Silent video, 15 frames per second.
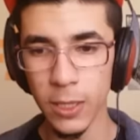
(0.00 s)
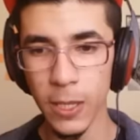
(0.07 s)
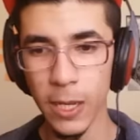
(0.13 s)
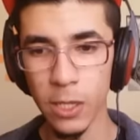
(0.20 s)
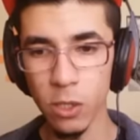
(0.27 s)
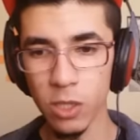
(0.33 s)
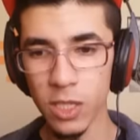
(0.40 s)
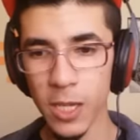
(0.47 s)
Yeah,
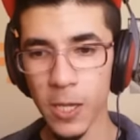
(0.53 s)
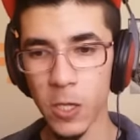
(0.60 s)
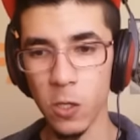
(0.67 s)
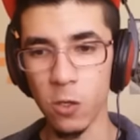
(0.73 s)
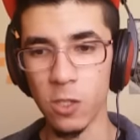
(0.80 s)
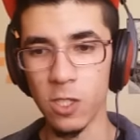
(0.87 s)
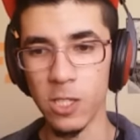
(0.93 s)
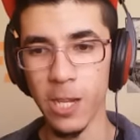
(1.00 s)
you think
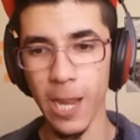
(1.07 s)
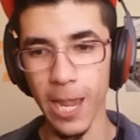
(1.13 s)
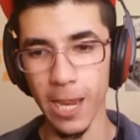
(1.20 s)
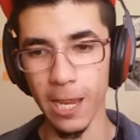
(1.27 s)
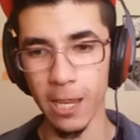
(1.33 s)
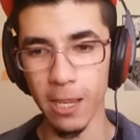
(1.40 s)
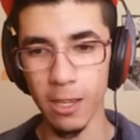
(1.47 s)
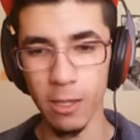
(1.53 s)
you're
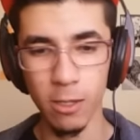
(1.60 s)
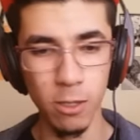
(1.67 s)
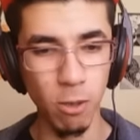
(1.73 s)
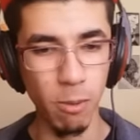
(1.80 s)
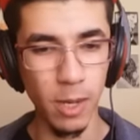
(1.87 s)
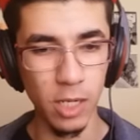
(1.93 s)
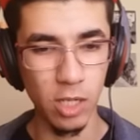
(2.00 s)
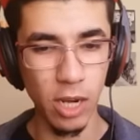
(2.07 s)
slick.
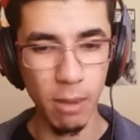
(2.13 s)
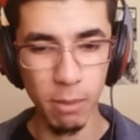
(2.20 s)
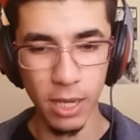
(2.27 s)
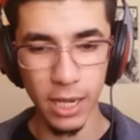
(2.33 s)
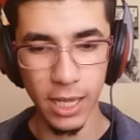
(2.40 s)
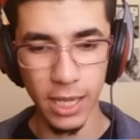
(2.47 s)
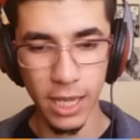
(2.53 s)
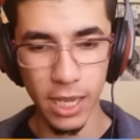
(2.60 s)
You bitch. I'm
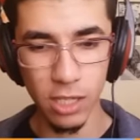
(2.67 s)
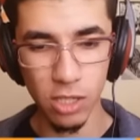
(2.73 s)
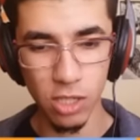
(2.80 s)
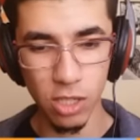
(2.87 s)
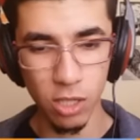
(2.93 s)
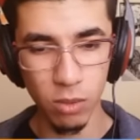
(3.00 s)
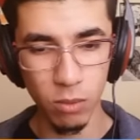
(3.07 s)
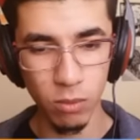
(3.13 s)
gonna
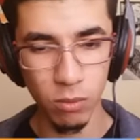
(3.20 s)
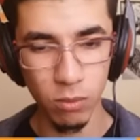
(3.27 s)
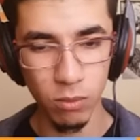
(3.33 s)
get you.